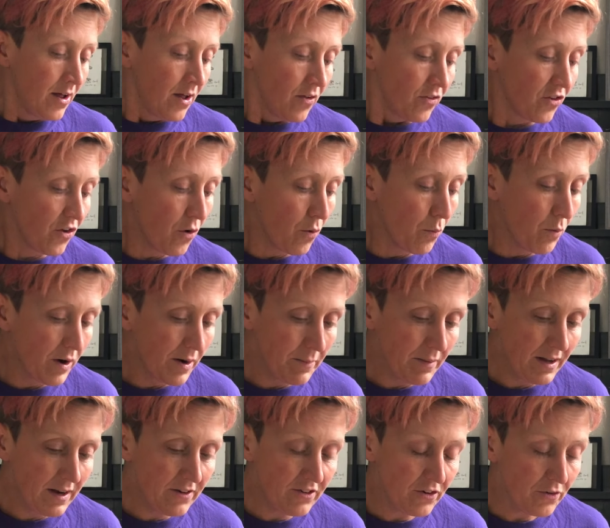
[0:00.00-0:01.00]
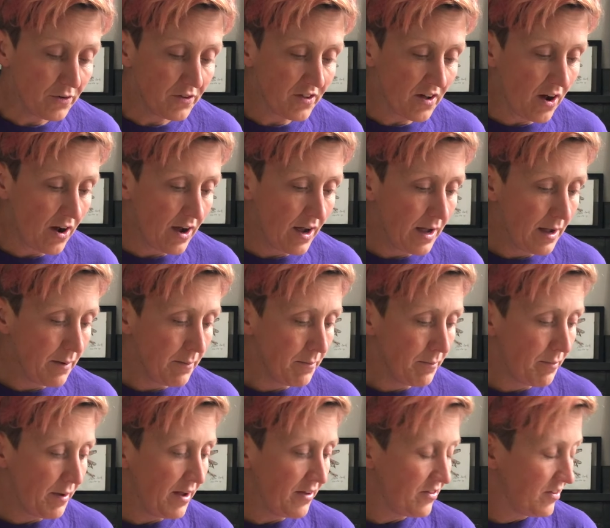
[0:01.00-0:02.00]
So what I'm going to do is
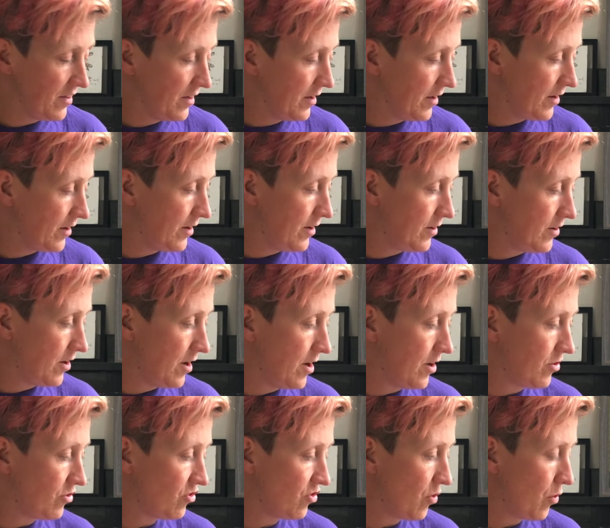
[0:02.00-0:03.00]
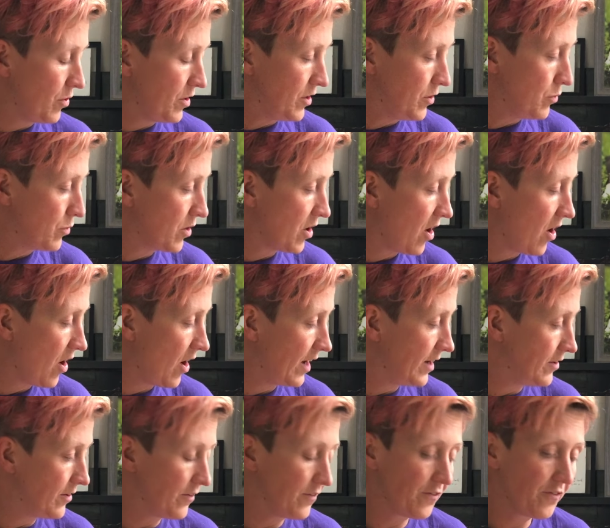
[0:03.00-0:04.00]
I'm basically going to show you
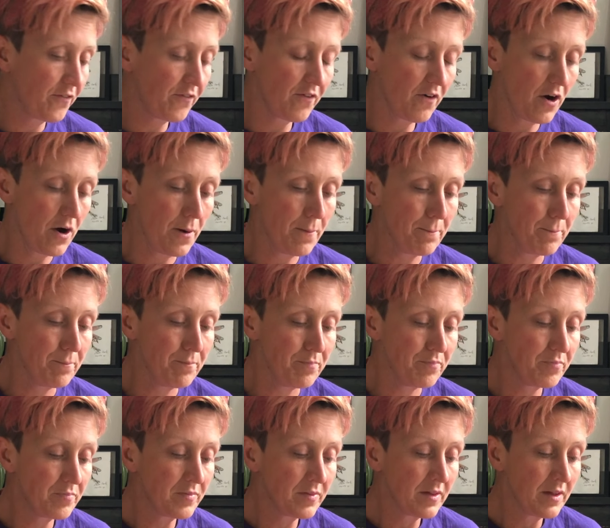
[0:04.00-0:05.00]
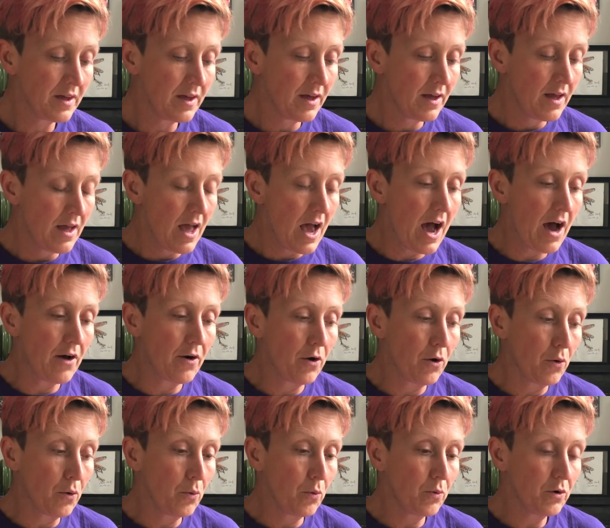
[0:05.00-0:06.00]
kind of from
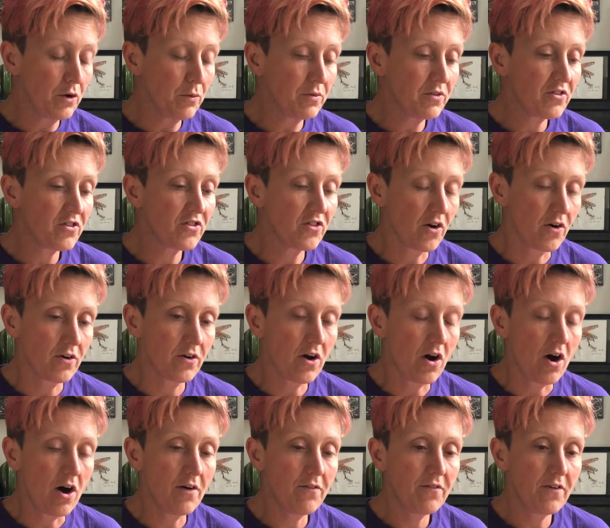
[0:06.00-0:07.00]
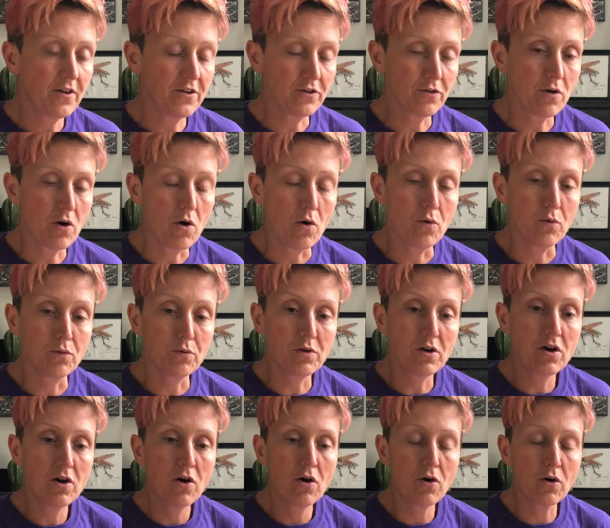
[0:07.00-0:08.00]
how you would start off on your
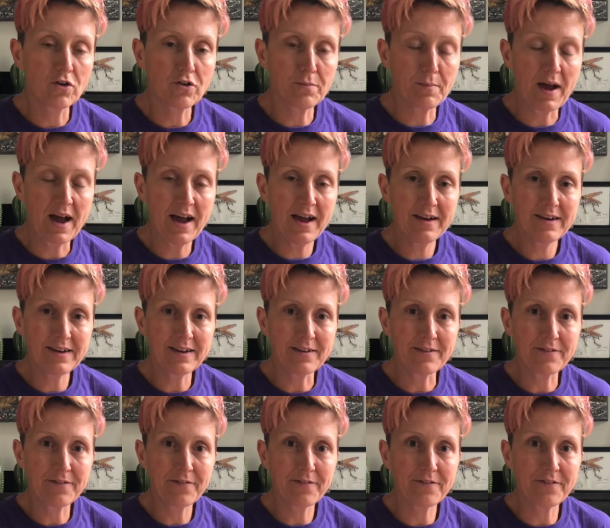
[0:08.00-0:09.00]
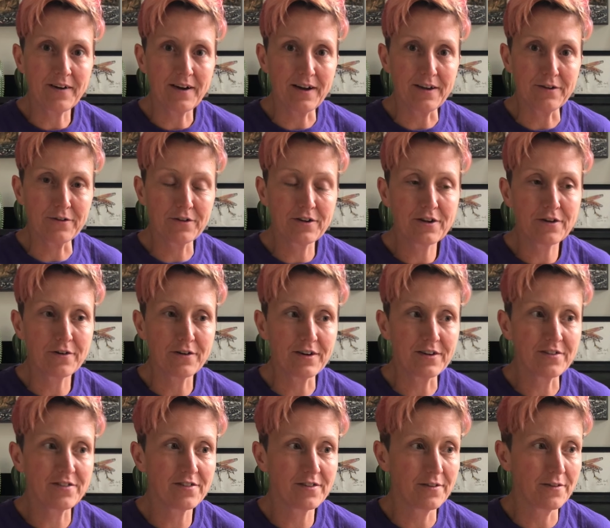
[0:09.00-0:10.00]
own hooked mat if you're
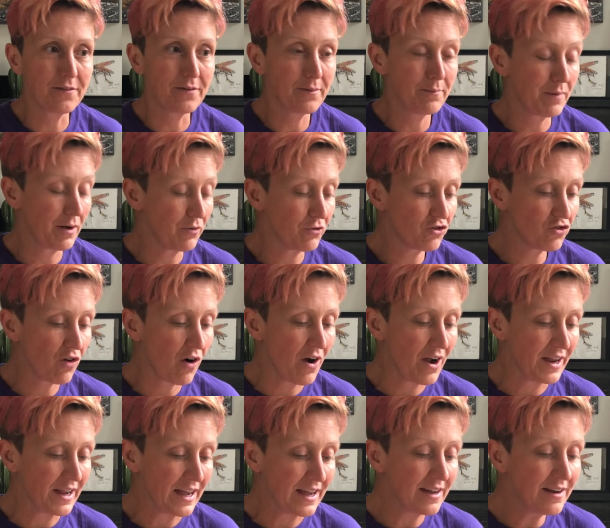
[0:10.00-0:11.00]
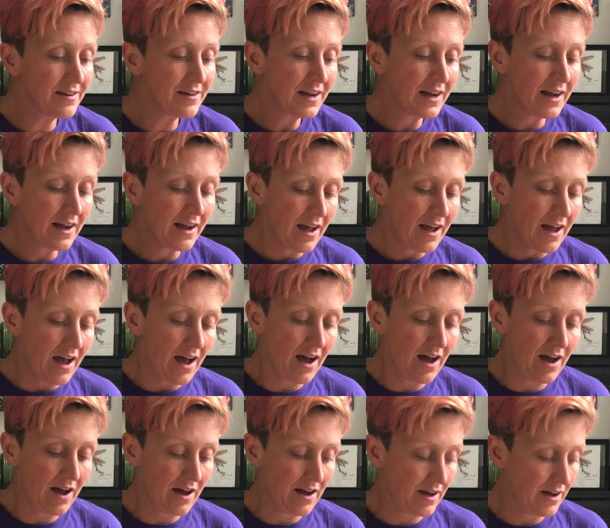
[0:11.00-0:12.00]
curious about trying it.
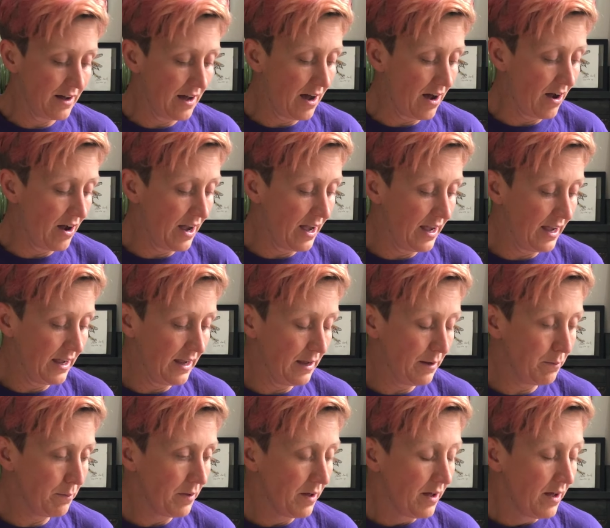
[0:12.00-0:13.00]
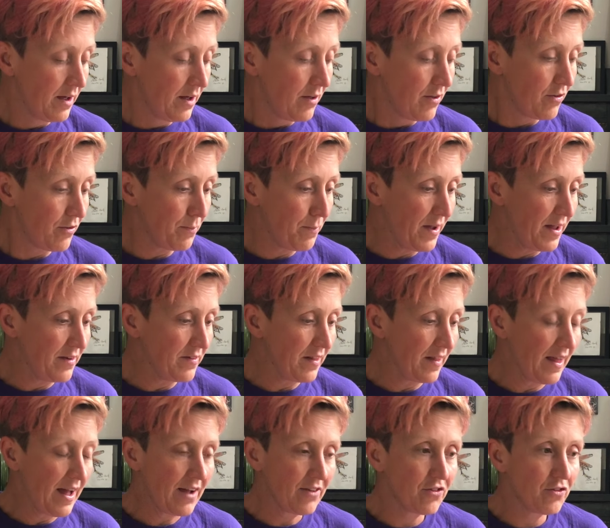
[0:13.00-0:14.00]
I spent the
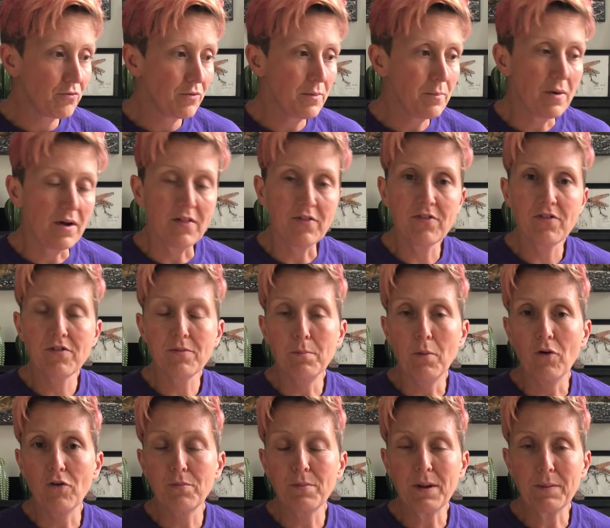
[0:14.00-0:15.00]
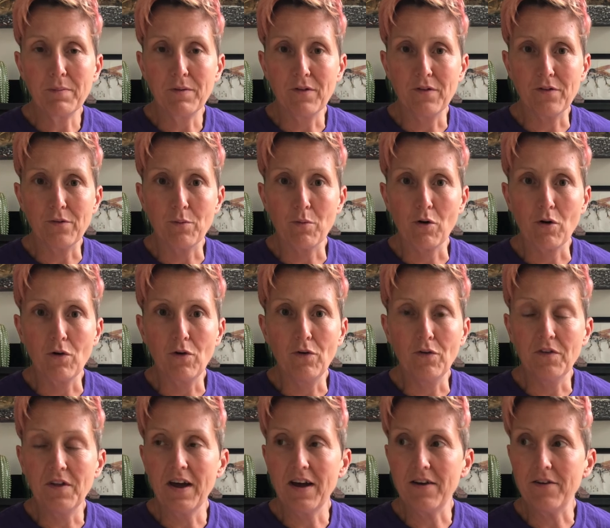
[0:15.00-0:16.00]
last 3 months, most people in the
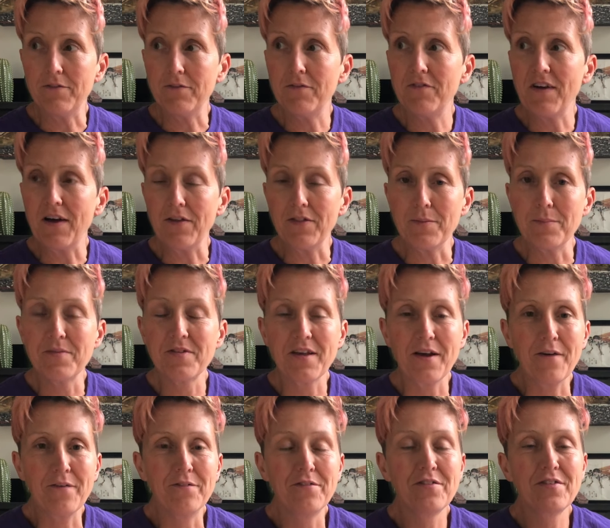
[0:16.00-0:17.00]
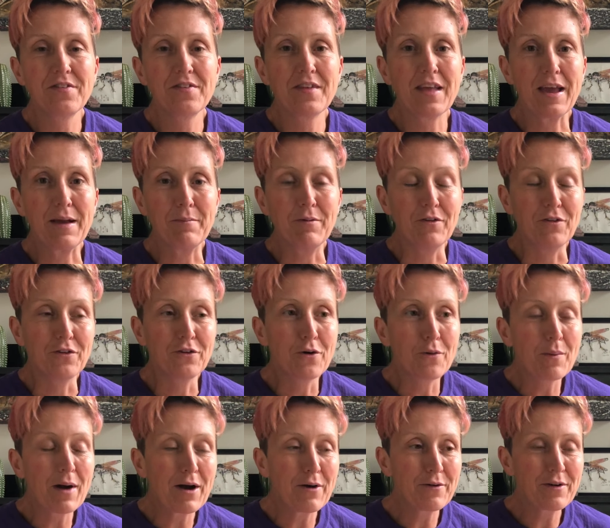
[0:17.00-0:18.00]
world have found themselves able to
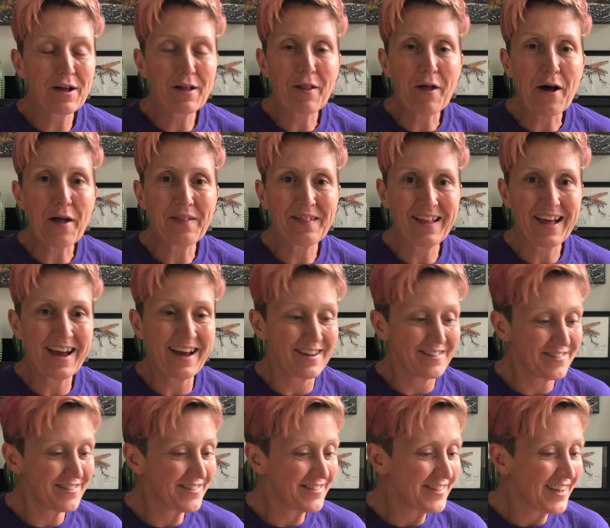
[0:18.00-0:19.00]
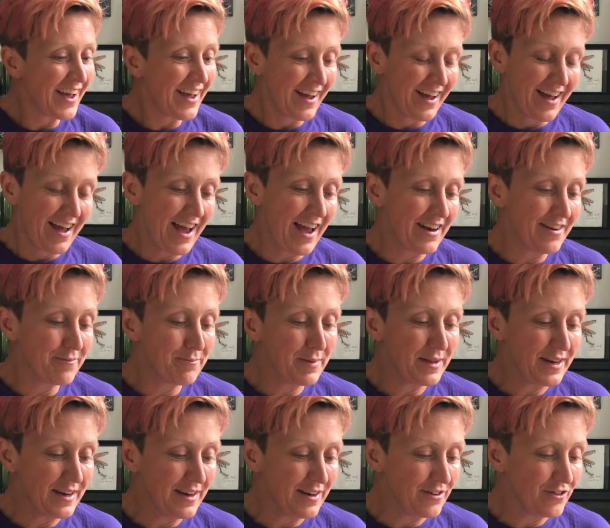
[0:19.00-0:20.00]
go out a lot less and have
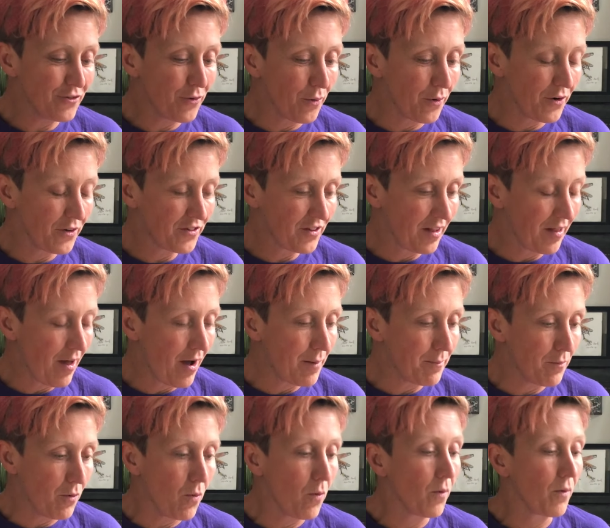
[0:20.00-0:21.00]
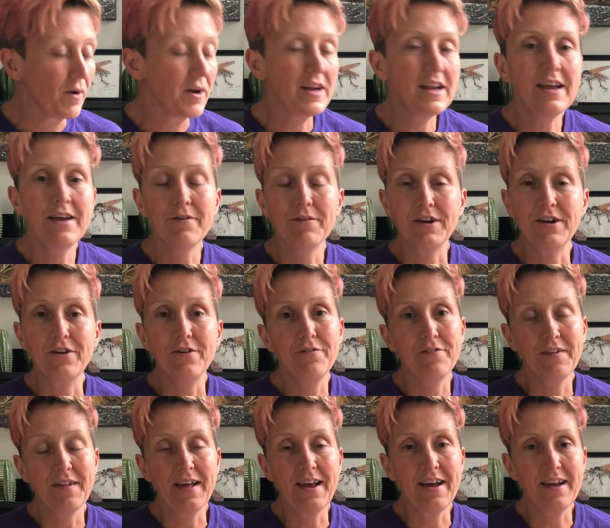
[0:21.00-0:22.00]
been indoors a lot more, and here in
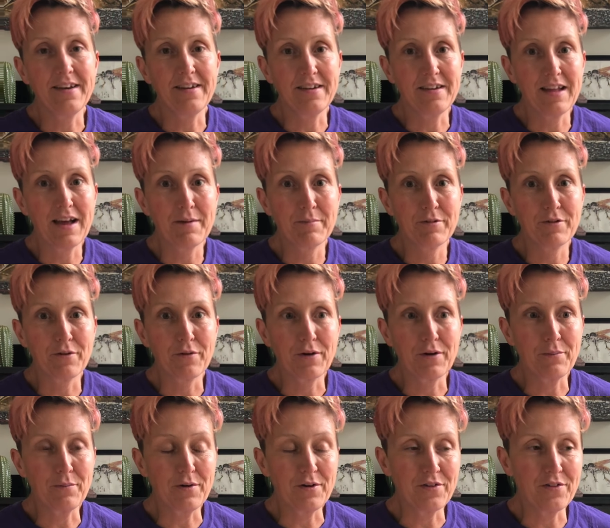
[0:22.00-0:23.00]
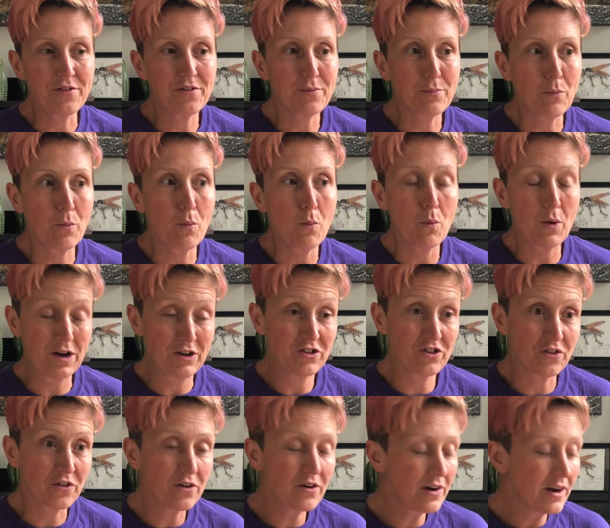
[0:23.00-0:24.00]
Newfoundland and Labrador it was
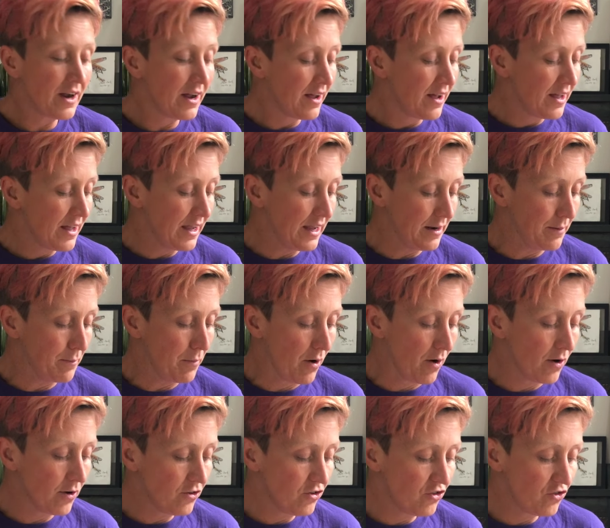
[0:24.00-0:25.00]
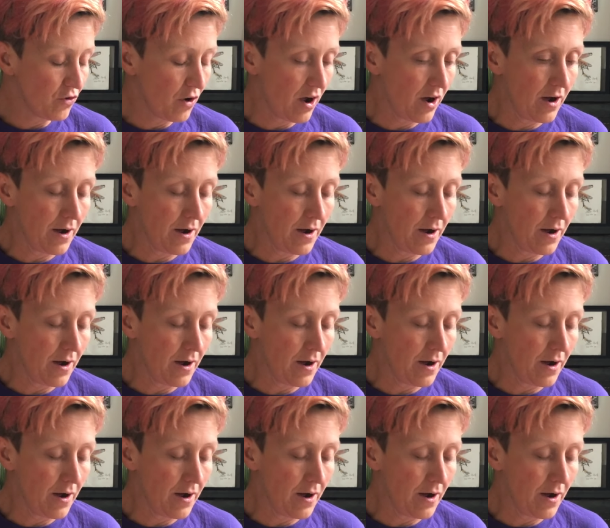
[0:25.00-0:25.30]
winter in March